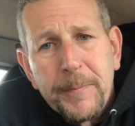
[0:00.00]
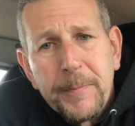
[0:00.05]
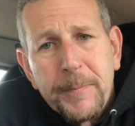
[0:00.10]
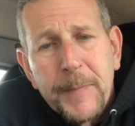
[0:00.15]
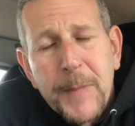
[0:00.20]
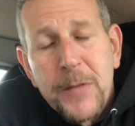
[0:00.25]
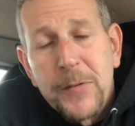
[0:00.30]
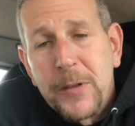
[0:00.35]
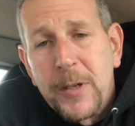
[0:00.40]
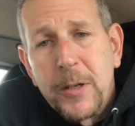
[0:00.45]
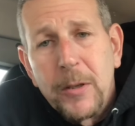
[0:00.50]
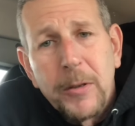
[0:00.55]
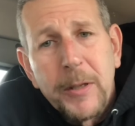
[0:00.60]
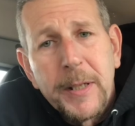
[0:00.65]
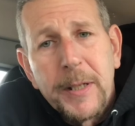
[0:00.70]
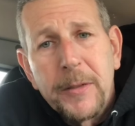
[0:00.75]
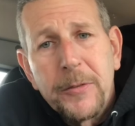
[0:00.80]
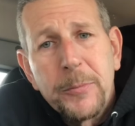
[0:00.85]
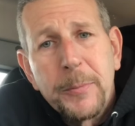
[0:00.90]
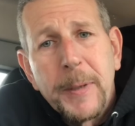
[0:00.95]
is
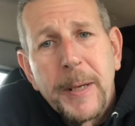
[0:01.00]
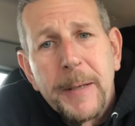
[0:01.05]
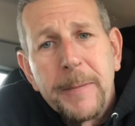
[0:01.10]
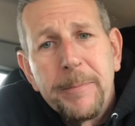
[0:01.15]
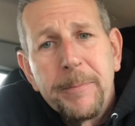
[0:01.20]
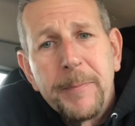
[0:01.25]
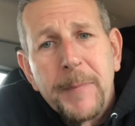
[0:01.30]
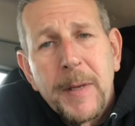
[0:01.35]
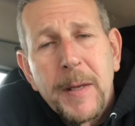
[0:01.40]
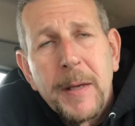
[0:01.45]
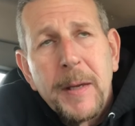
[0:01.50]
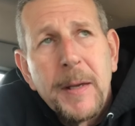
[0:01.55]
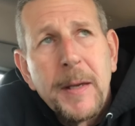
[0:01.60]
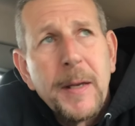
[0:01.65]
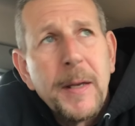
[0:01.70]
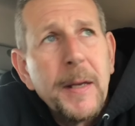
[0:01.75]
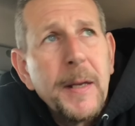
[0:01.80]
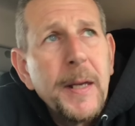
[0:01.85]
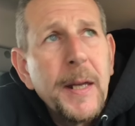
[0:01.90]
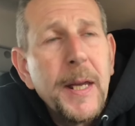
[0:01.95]
killing us, man.
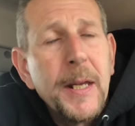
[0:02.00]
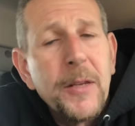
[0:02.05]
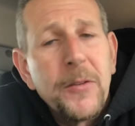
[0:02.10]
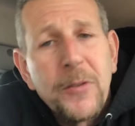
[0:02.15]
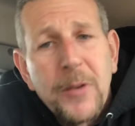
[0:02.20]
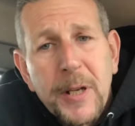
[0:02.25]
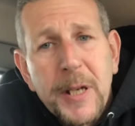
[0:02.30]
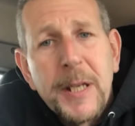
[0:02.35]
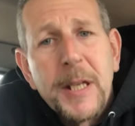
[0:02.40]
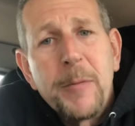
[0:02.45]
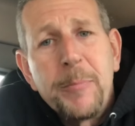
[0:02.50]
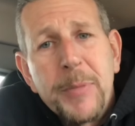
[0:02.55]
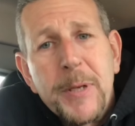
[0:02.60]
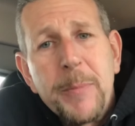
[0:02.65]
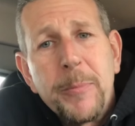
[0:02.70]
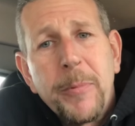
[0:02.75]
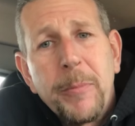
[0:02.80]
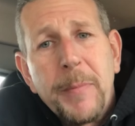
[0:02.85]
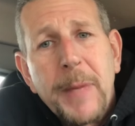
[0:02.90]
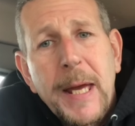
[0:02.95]
And it's going to get
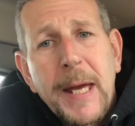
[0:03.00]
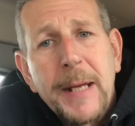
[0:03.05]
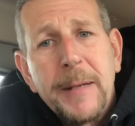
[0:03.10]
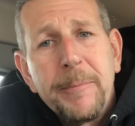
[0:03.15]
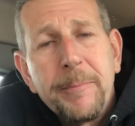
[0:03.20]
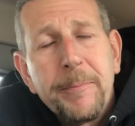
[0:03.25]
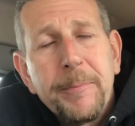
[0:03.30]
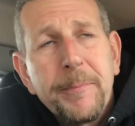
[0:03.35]
people mad.